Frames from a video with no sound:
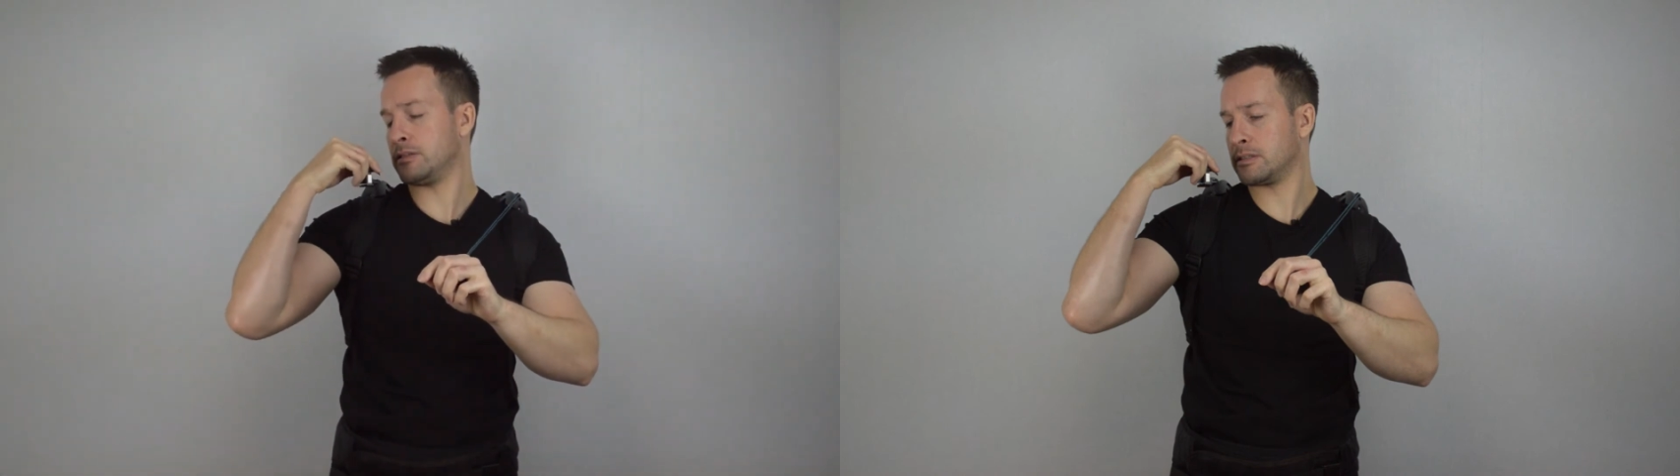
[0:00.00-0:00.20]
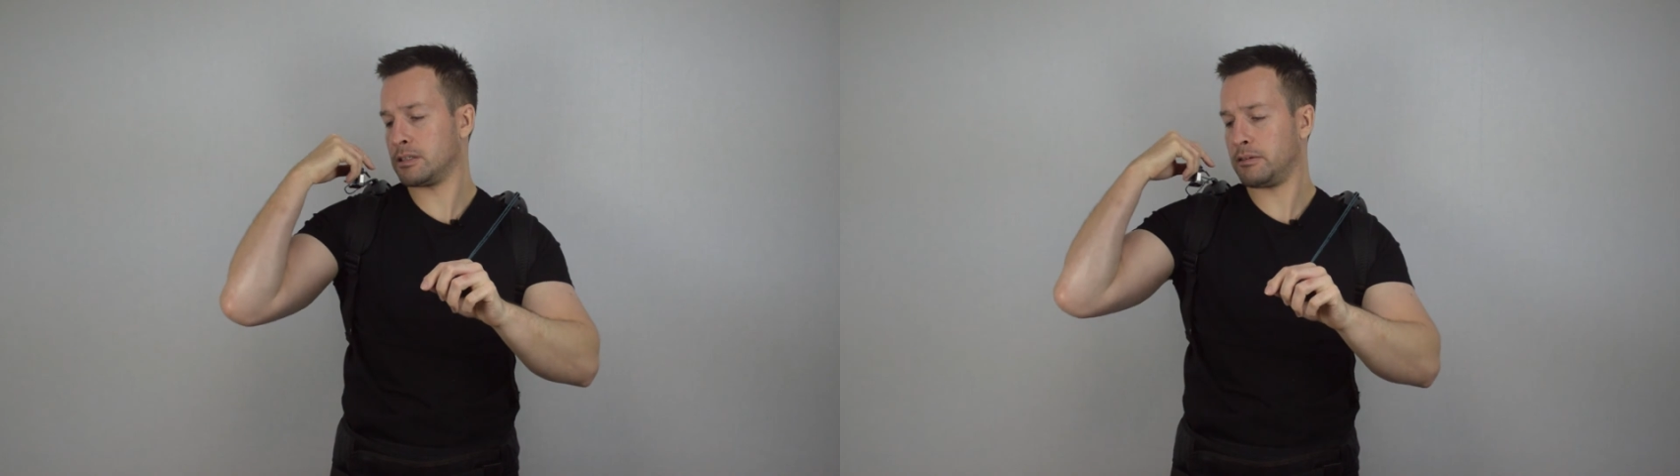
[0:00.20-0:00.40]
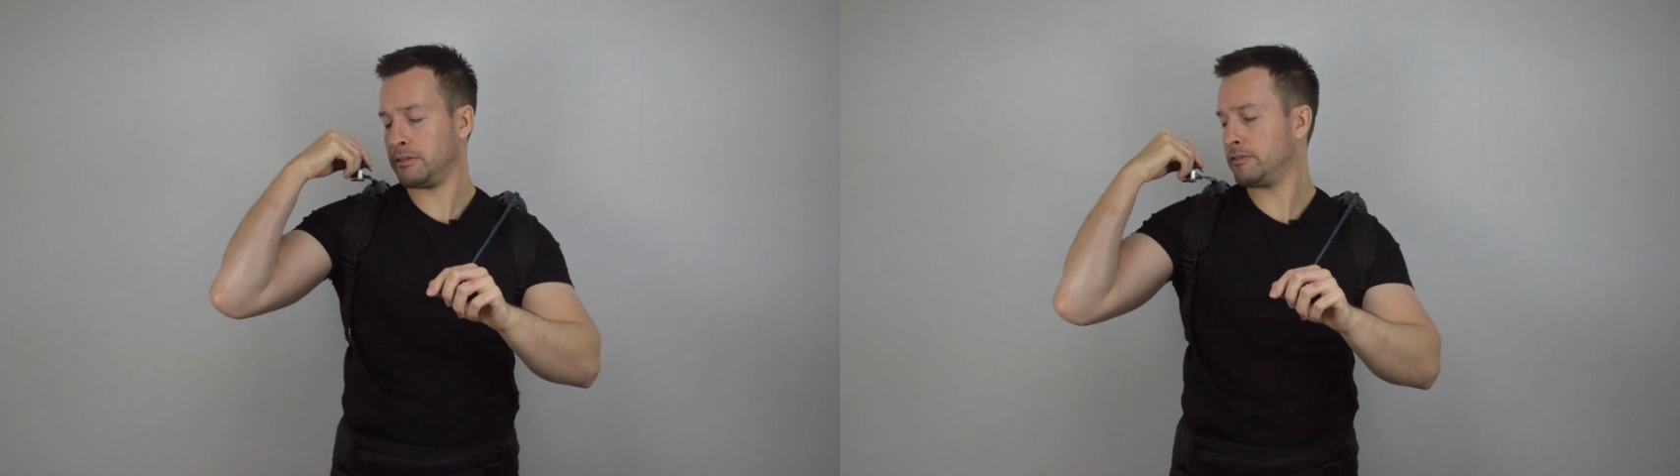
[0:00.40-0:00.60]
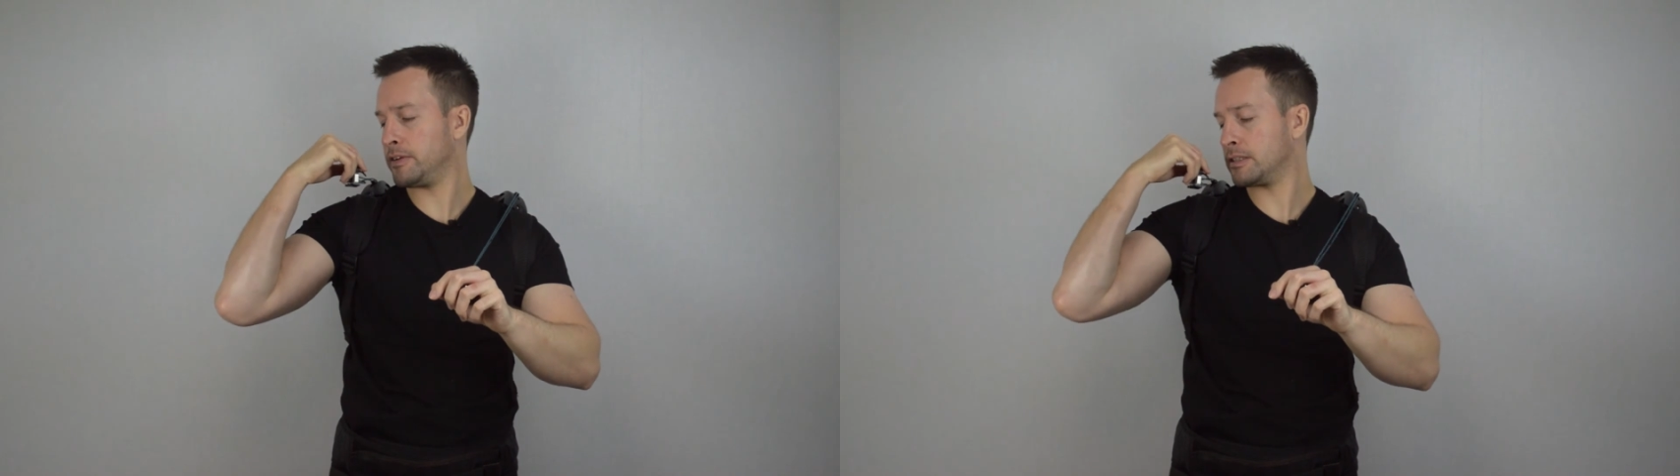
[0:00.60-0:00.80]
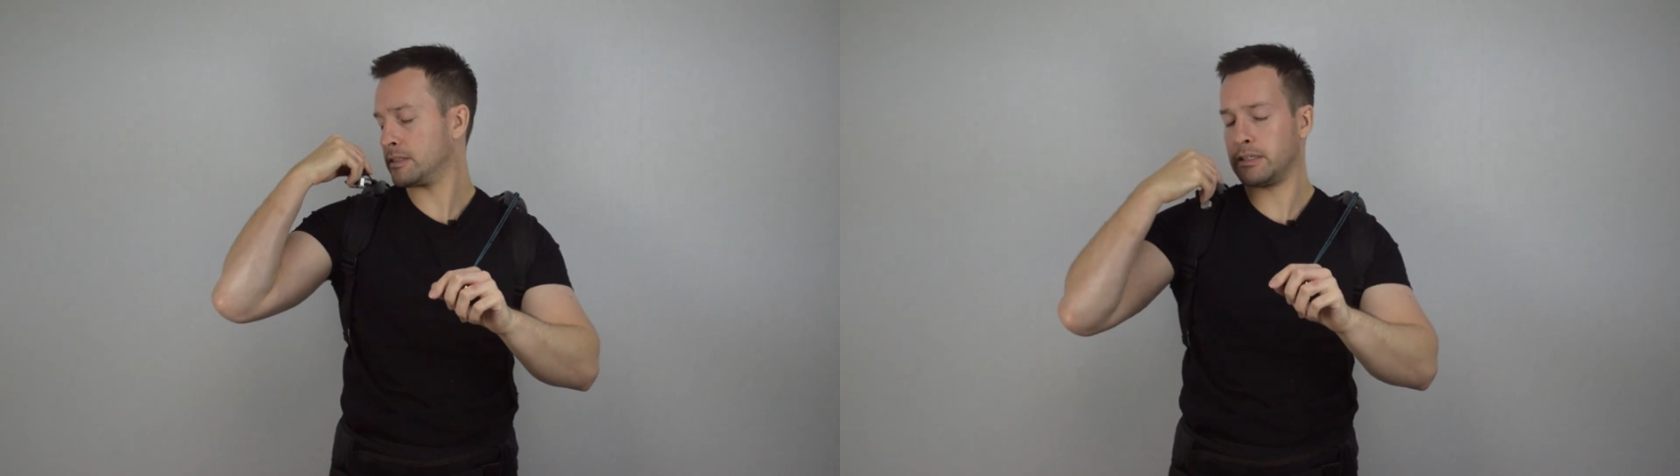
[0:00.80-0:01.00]
just so it
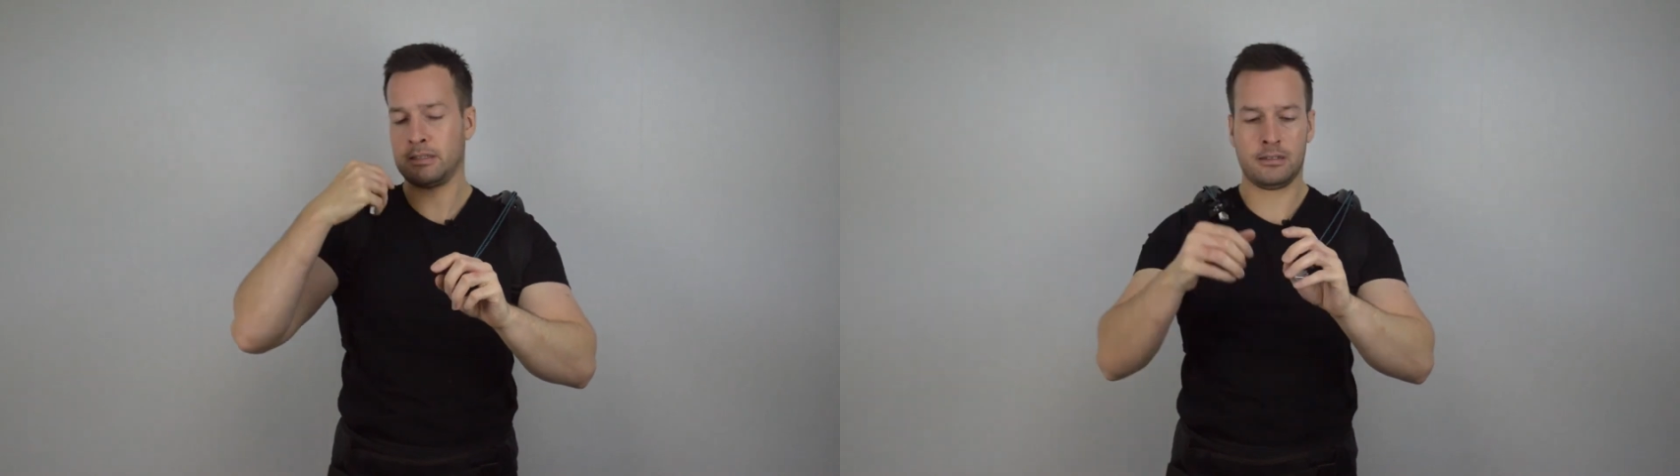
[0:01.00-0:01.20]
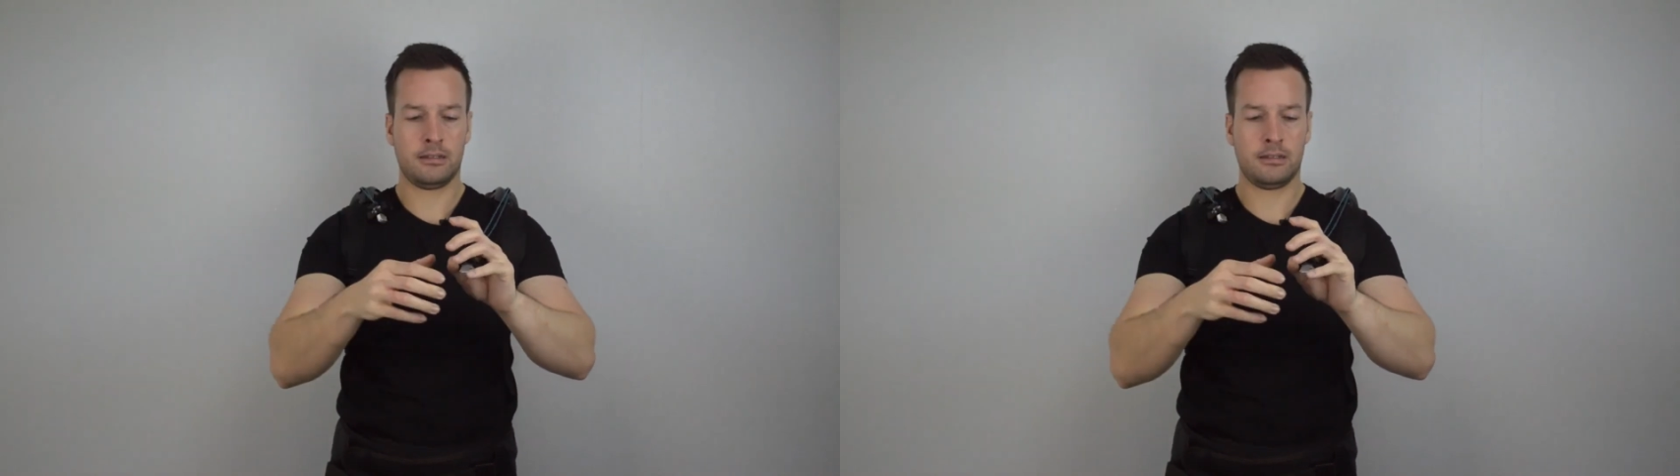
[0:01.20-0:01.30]
fits in